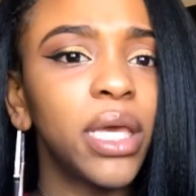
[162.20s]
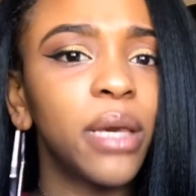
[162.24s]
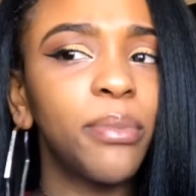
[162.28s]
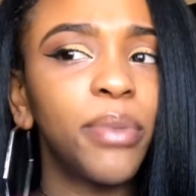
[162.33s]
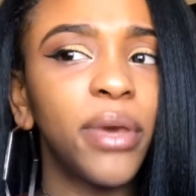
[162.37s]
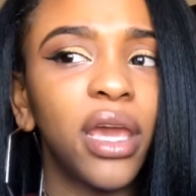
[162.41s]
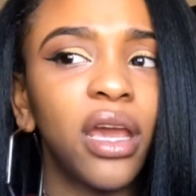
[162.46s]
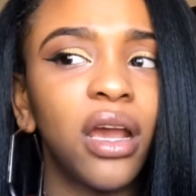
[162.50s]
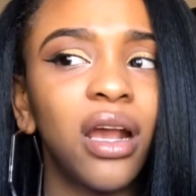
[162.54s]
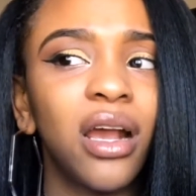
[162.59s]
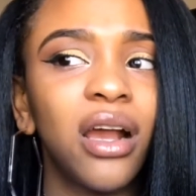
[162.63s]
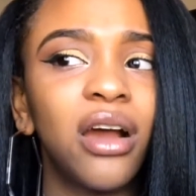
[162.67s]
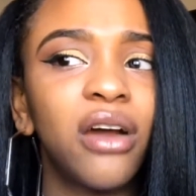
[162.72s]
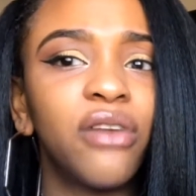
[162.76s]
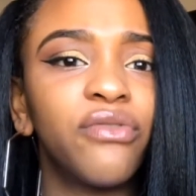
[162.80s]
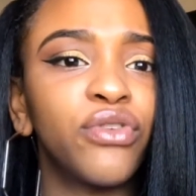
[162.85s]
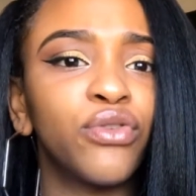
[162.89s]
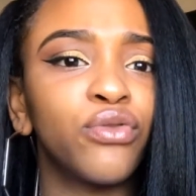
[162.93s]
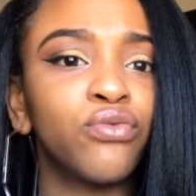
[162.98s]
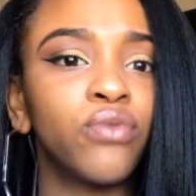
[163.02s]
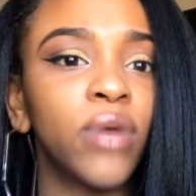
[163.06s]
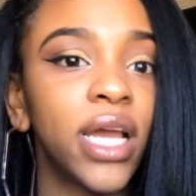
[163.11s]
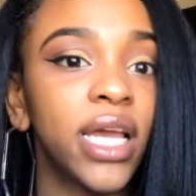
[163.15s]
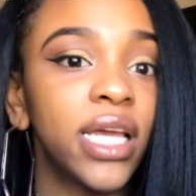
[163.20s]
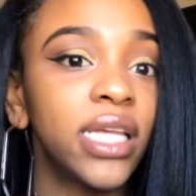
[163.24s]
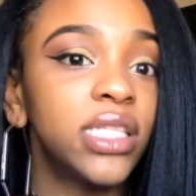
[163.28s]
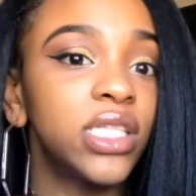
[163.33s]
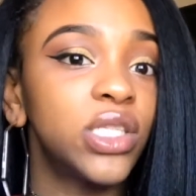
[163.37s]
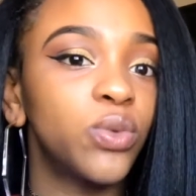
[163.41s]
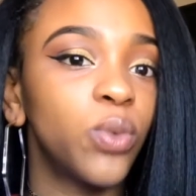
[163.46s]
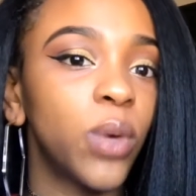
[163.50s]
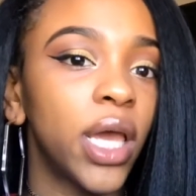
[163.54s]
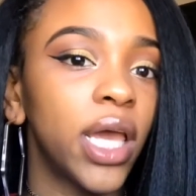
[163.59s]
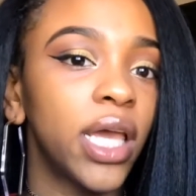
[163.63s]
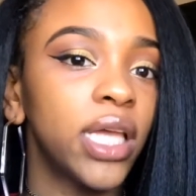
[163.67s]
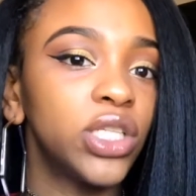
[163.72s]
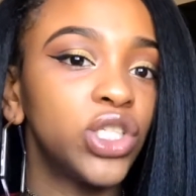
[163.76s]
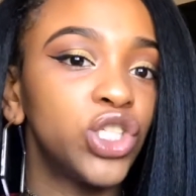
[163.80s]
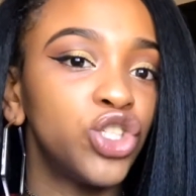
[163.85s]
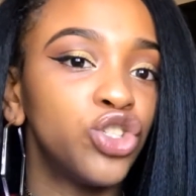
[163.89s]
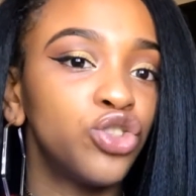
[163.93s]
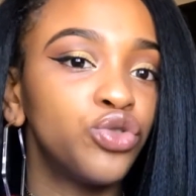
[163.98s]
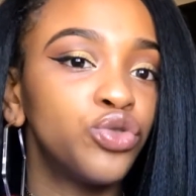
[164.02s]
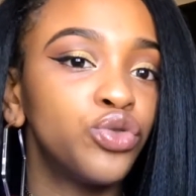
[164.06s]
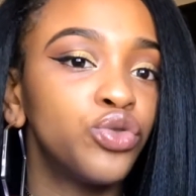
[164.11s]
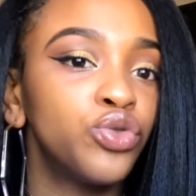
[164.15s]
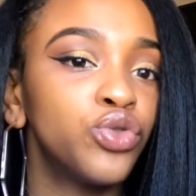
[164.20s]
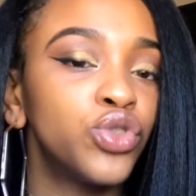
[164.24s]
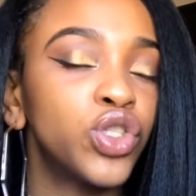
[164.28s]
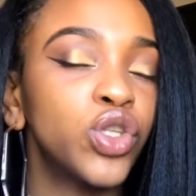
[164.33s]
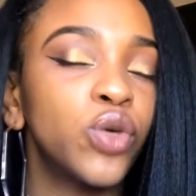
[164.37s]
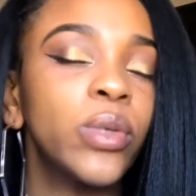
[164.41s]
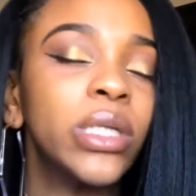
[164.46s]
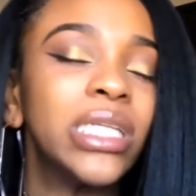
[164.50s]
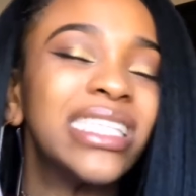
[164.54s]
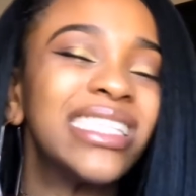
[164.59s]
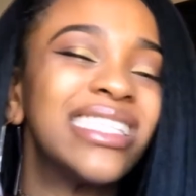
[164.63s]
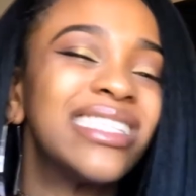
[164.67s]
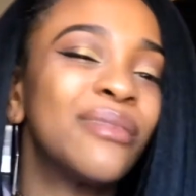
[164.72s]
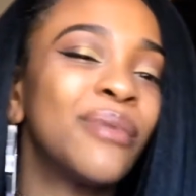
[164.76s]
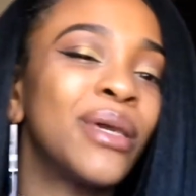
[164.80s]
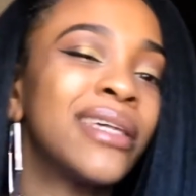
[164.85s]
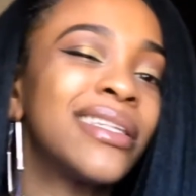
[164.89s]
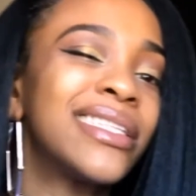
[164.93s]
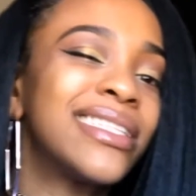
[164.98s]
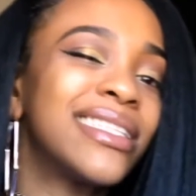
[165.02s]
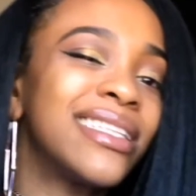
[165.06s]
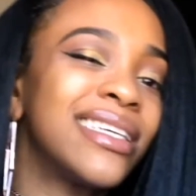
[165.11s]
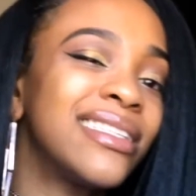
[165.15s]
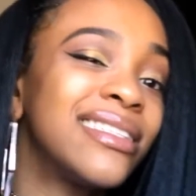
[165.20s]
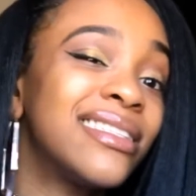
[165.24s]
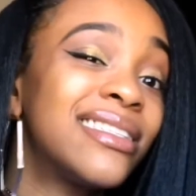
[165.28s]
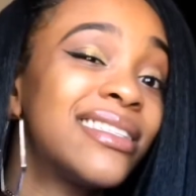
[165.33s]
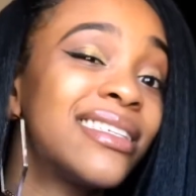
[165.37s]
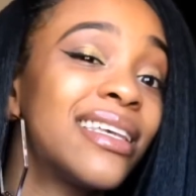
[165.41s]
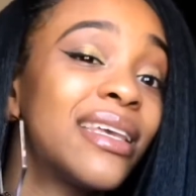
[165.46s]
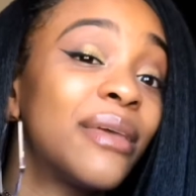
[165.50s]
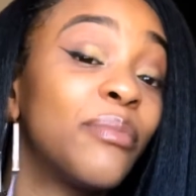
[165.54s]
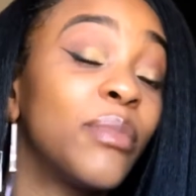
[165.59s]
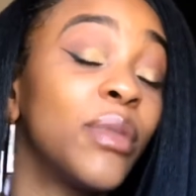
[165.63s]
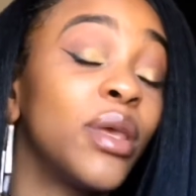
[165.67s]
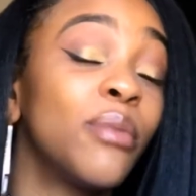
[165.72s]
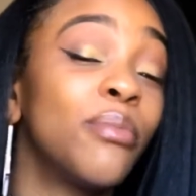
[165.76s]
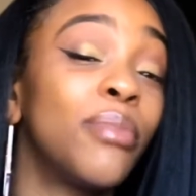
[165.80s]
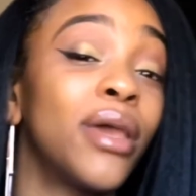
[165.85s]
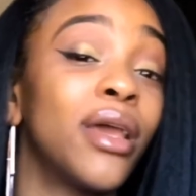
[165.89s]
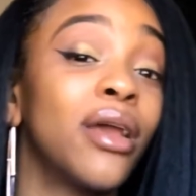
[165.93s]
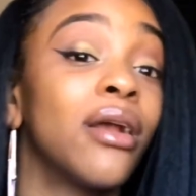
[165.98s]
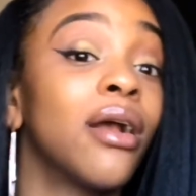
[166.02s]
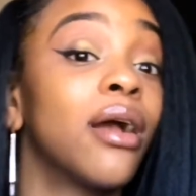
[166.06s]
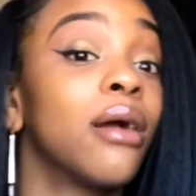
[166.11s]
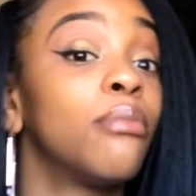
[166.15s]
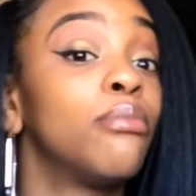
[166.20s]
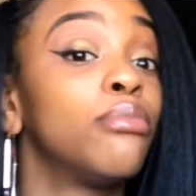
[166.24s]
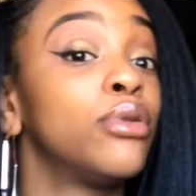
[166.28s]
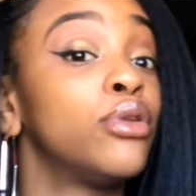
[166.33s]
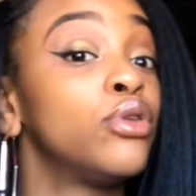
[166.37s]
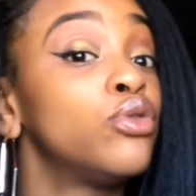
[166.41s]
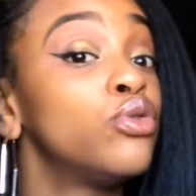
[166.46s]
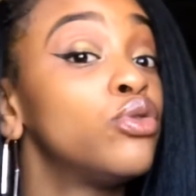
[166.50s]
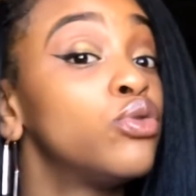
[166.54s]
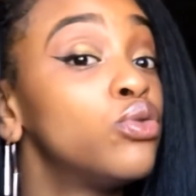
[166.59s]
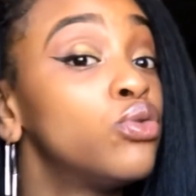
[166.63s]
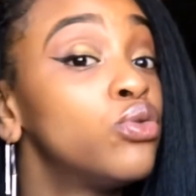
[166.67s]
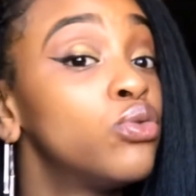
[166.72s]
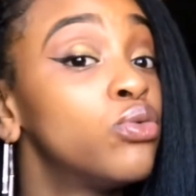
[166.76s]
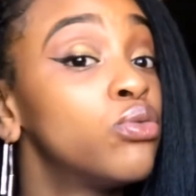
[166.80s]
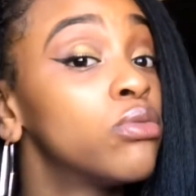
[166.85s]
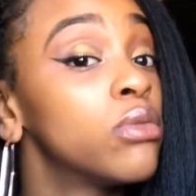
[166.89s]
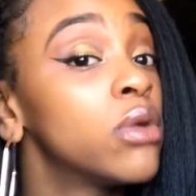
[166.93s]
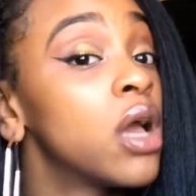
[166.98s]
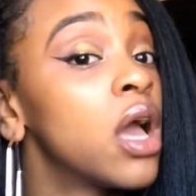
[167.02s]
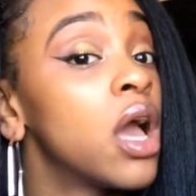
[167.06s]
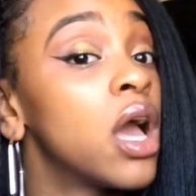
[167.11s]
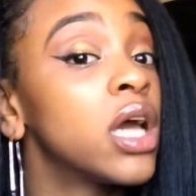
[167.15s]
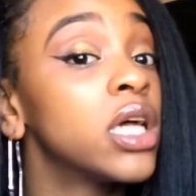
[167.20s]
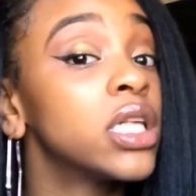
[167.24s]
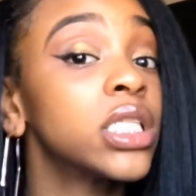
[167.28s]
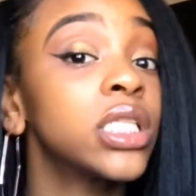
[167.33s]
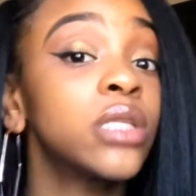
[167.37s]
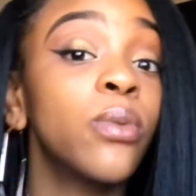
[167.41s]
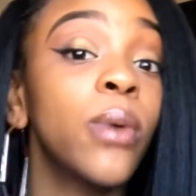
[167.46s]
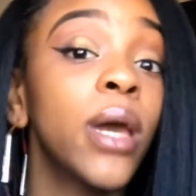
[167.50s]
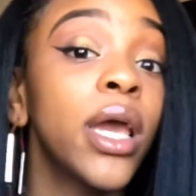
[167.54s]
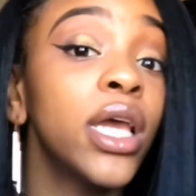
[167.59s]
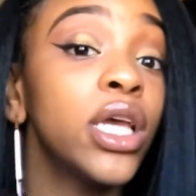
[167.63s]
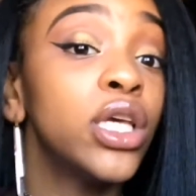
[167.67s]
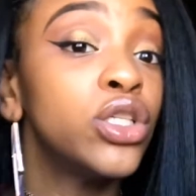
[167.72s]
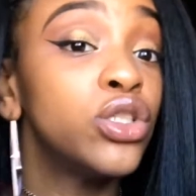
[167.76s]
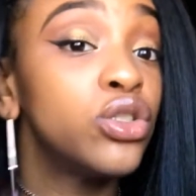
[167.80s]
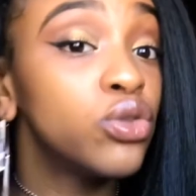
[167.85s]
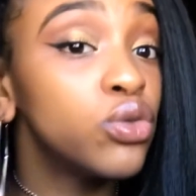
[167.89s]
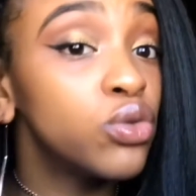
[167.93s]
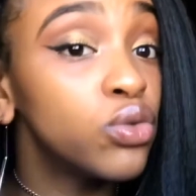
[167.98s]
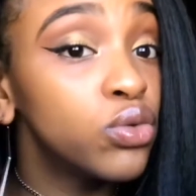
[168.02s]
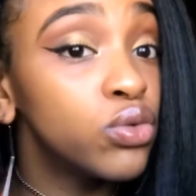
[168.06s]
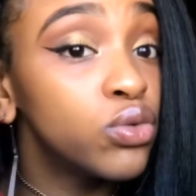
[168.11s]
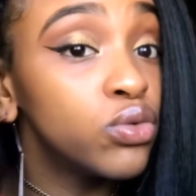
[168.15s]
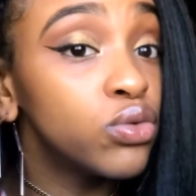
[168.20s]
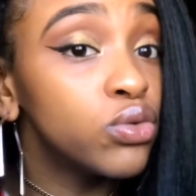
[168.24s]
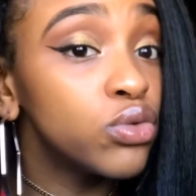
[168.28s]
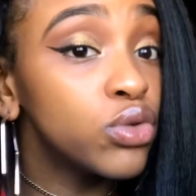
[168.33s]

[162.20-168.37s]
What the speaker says: me a pair of red suede shoes, so it just makes sense to give me a pair of blue suede shoes.